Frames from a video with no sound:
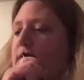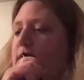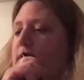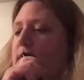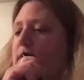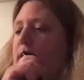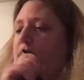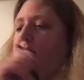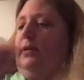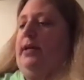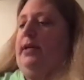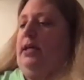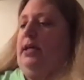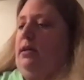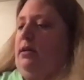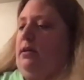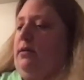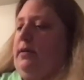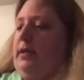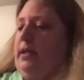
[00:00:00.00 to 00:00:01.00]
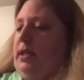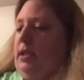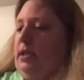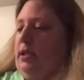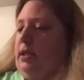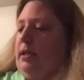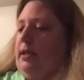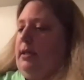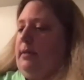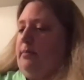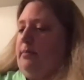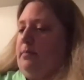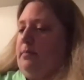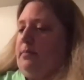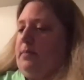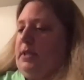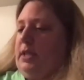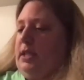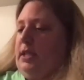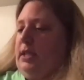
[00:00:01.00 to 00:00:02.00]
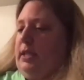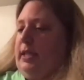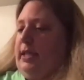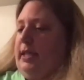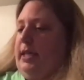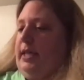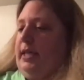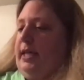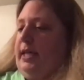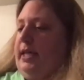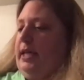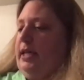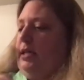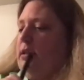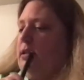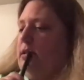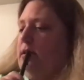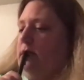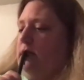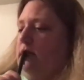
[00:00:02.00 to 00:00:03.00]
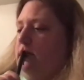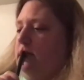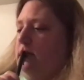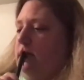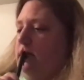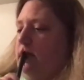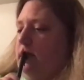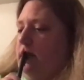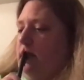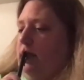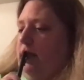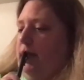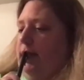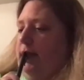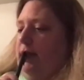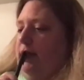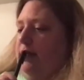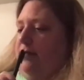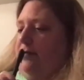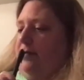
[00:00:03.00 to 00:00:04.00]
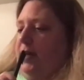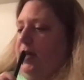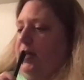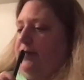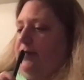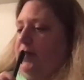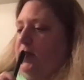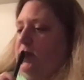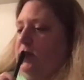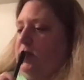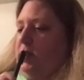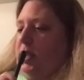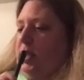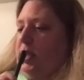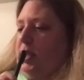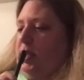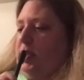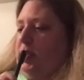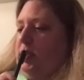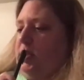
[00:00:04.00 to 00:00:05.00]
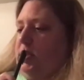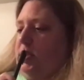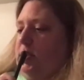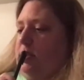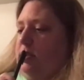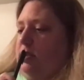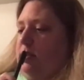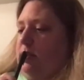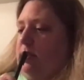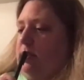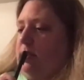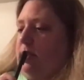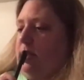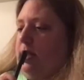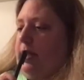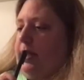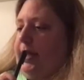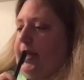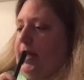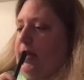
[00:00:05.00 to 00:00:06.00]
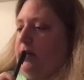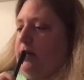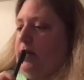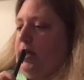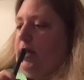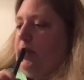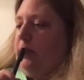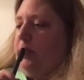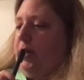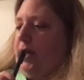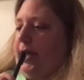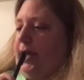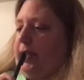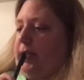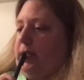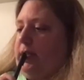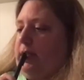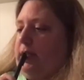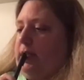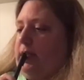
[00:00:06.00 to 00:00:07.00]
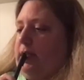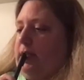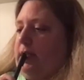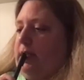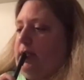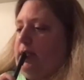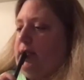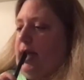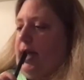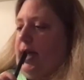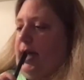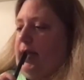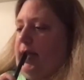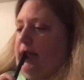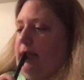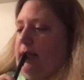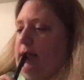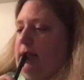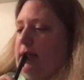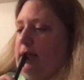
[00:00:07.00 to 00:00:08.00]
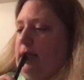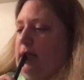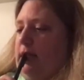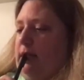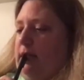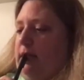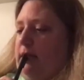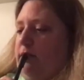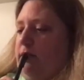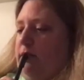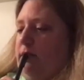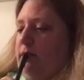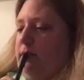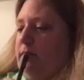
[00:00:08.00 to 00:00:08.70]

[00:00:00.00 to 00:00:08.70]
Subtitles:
Okay, I'm getting that. And FIFO changed the accounting practices on the seam.